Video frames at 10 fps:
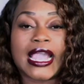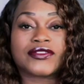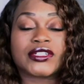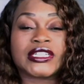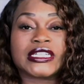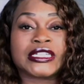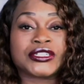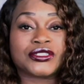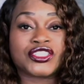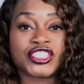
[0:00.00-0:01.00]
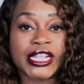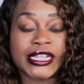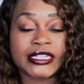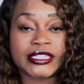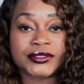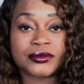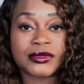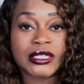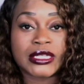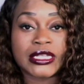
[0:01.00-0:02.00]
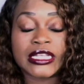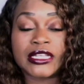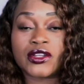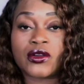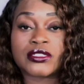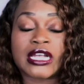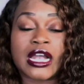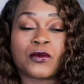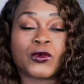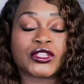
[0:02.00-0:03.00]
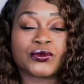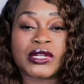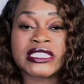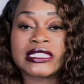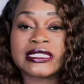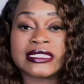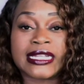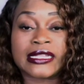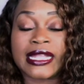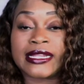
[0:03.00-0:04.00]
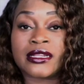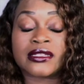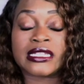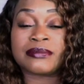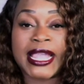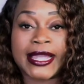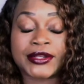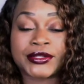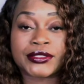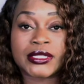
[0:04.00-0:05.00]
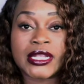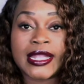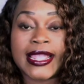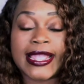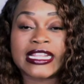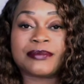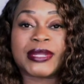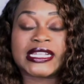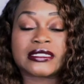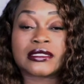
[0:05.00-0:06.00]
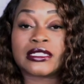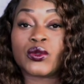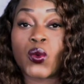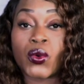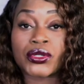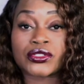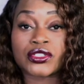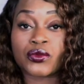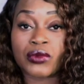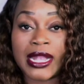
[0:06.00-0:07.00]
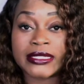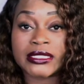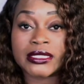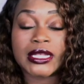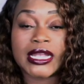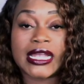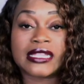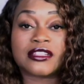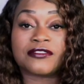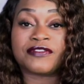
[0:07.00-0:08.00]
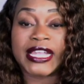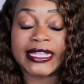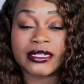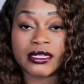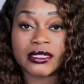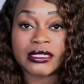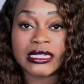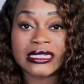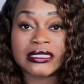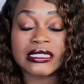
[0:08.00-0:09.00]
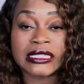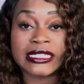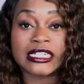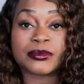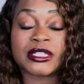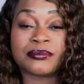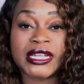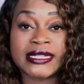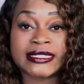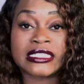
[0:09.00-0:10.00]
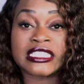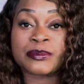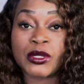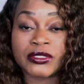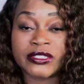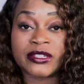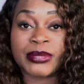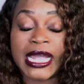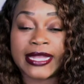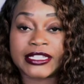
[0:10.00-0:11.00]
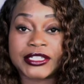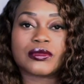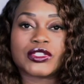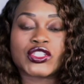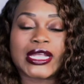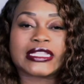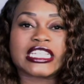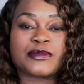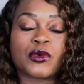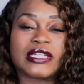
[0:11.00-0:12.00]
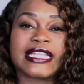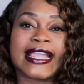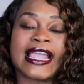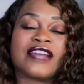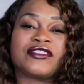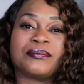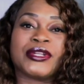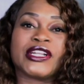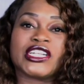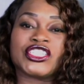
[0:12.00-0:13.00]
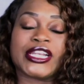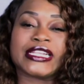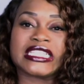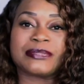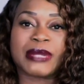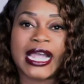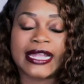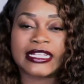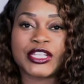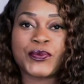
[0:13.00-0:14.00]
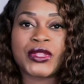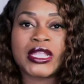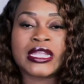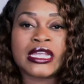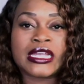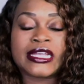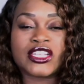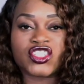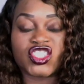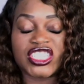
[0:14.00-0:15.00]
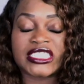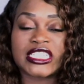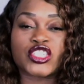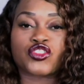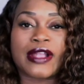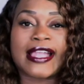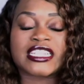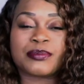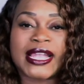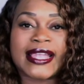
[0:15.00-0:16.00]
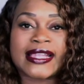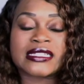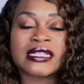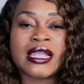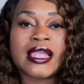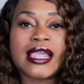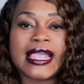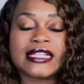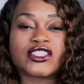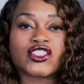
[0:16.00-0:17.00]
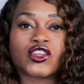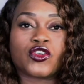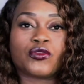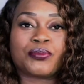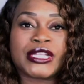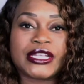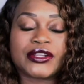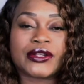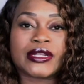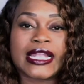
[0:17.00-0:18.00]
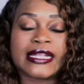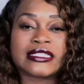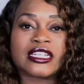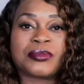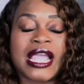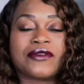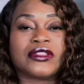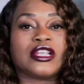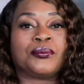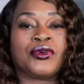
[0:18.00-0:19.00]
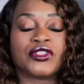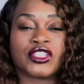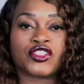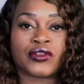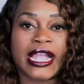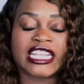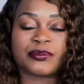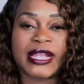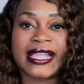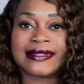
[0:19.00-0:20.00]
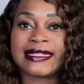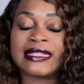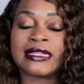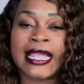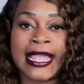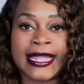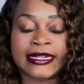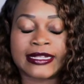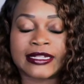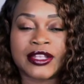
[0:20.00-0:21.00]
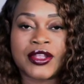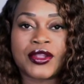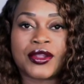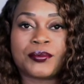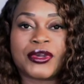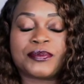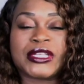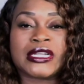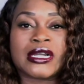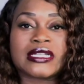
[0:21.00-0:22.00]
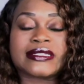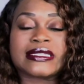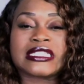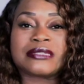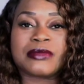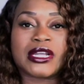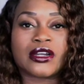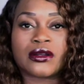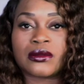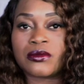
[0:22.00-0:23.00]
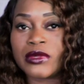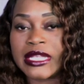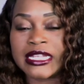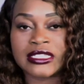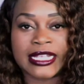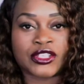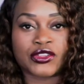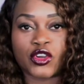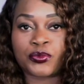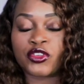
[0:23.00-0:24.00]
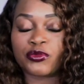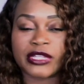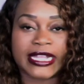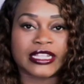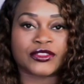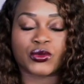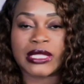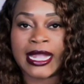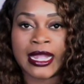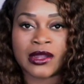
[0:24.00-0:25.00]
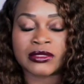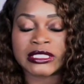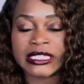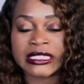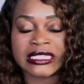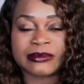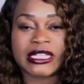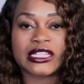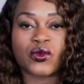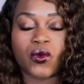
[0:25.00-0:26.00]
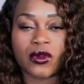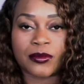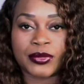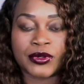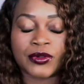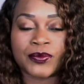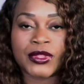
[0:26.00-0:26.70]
he kills Jaden, he goes on with the rest of his day like nothing mattered, and he basically orders LaRonda and LaVeda to clean up the mess and dispose of the body. So at this point, they haven't buried Jaden's body. He's just in trash bags, and so Peter ends up having them put the trash bags in the attic, but because the smell is like, you know, permeating through the house, it's smelling horrible.